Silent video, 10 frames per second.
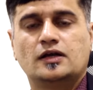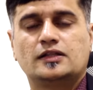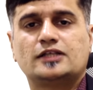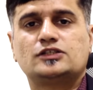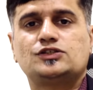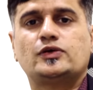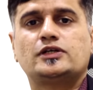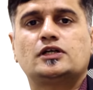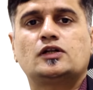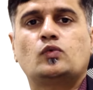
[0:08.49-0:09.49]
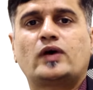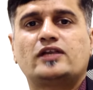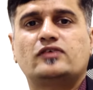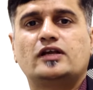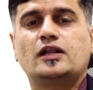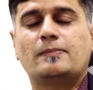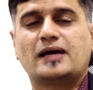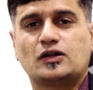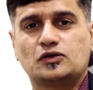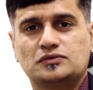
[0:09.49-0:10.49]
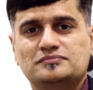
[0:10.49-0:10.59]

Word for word: that's situated in Whitefield, Bangalore.